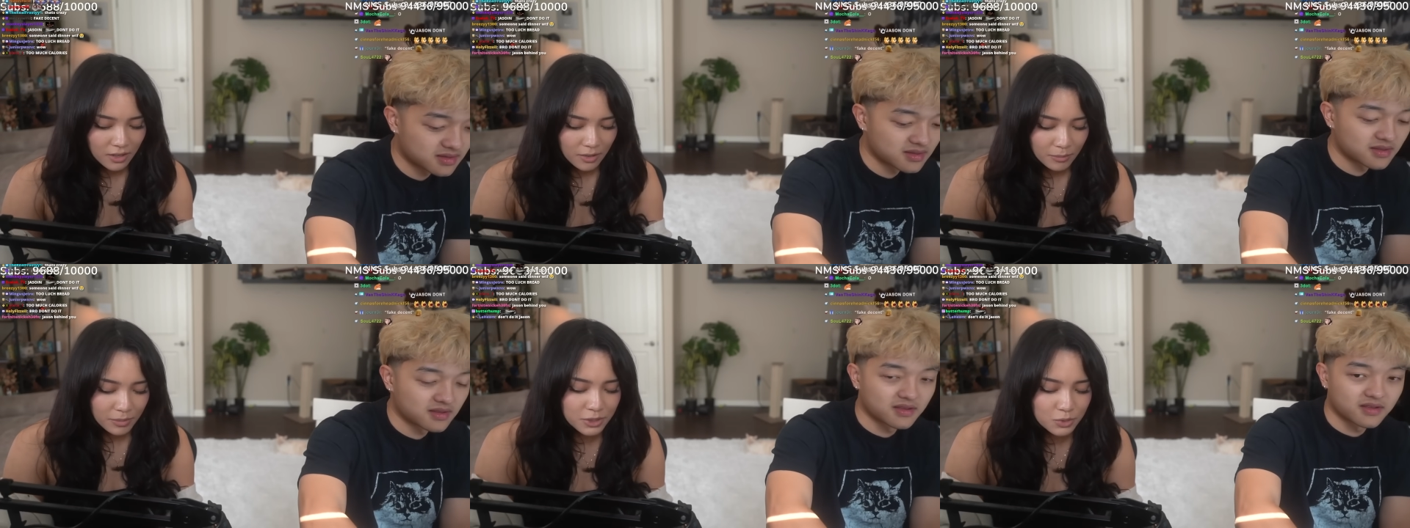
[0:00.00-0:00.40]

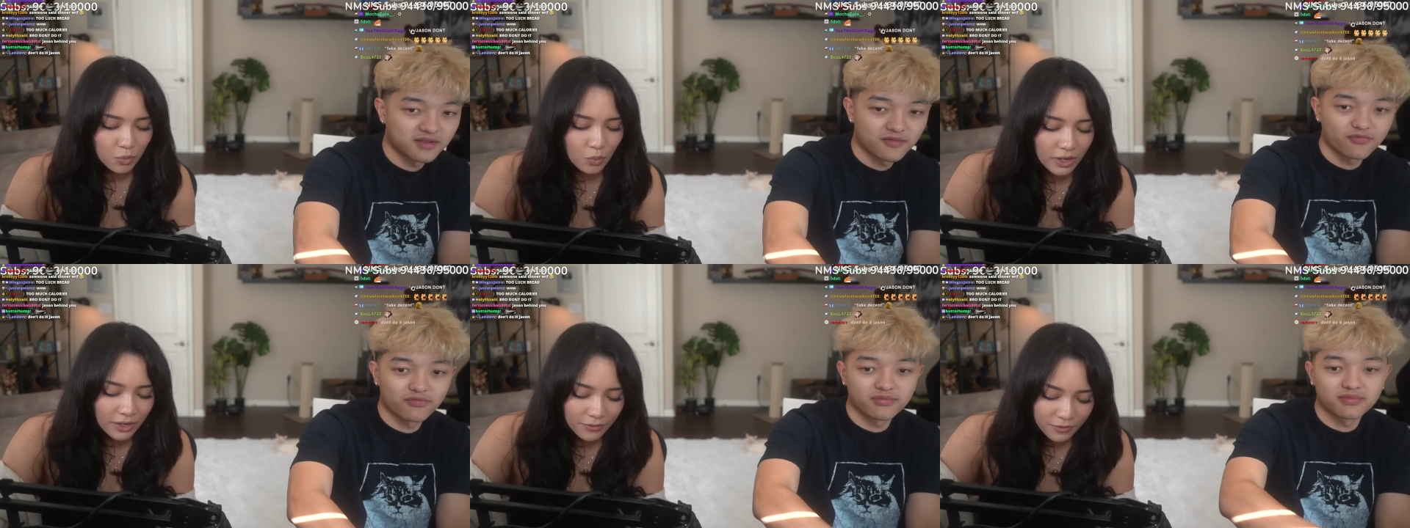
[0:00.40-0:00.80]
Speaker 1: Because
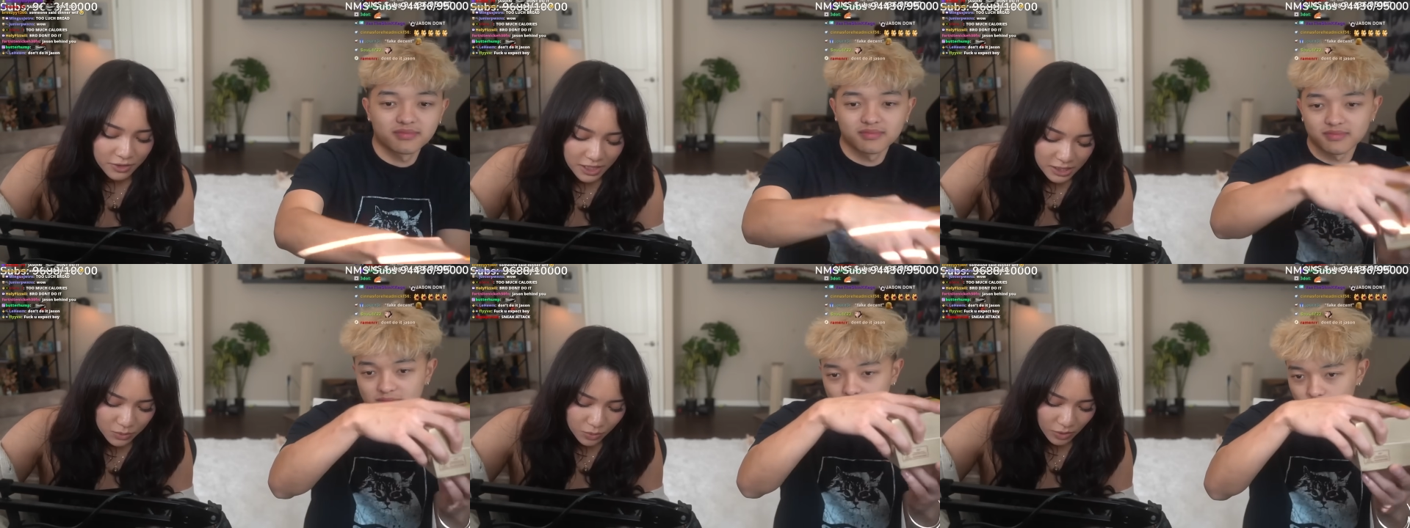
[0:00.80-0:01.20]
what if
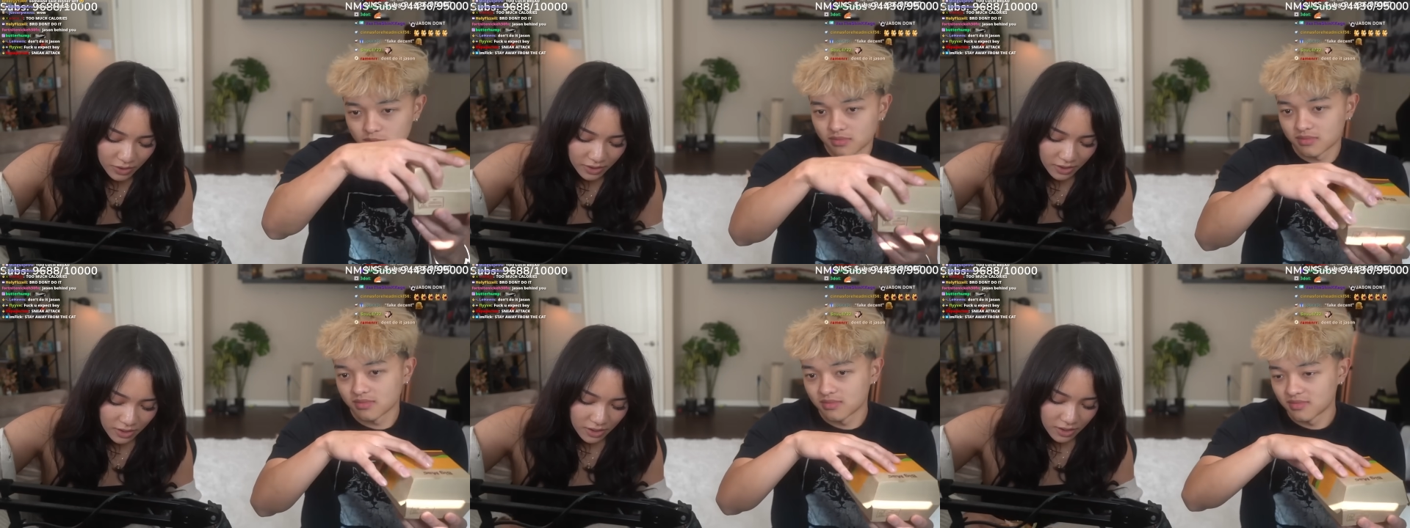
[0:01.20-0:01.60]
this one,
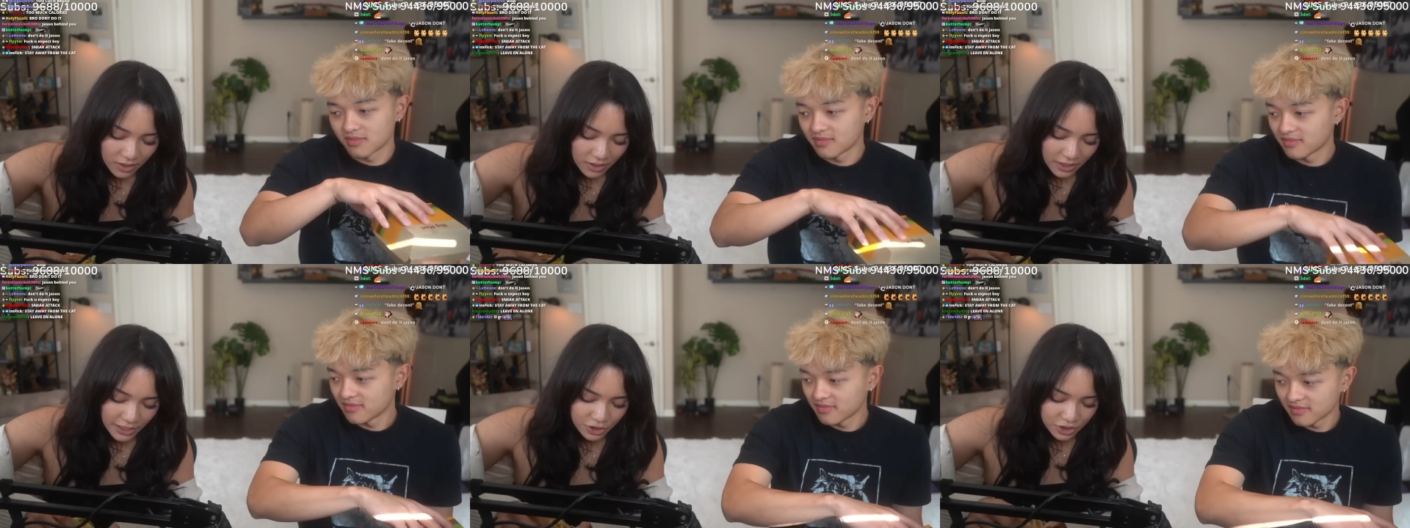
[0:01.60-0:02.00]

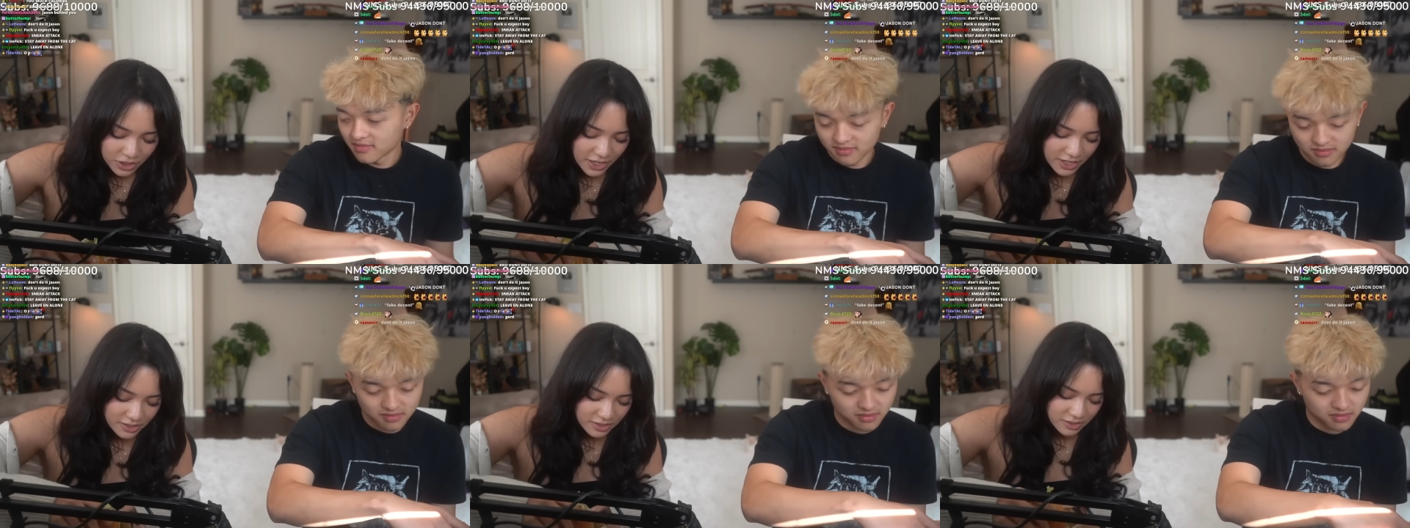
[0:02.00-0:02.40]
it just
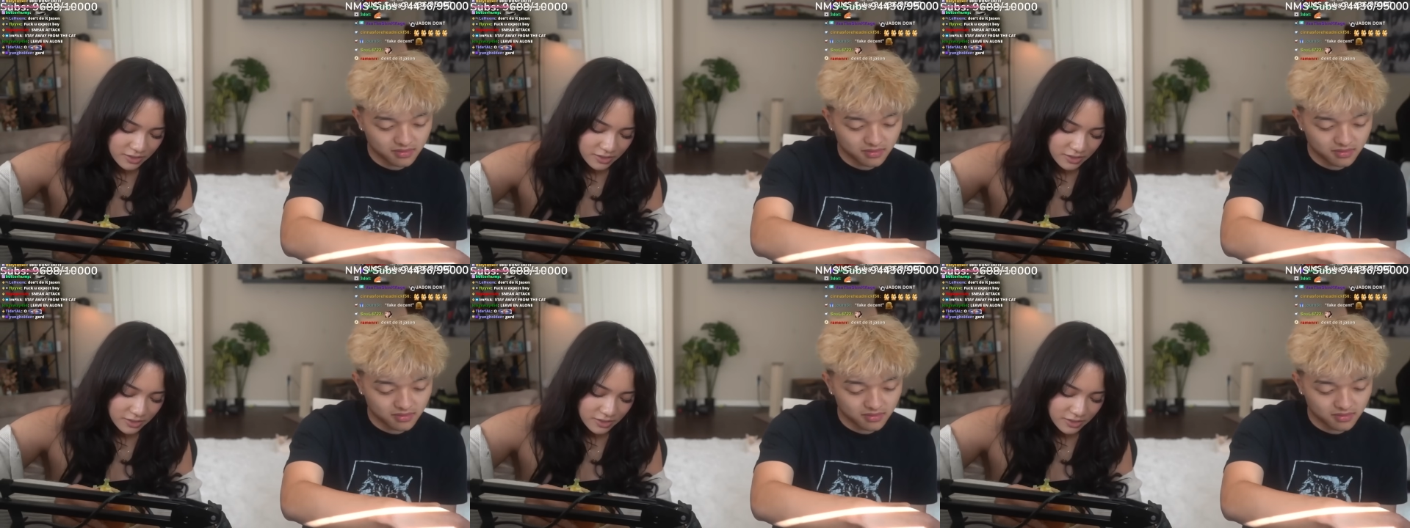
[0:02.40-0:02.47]
hits?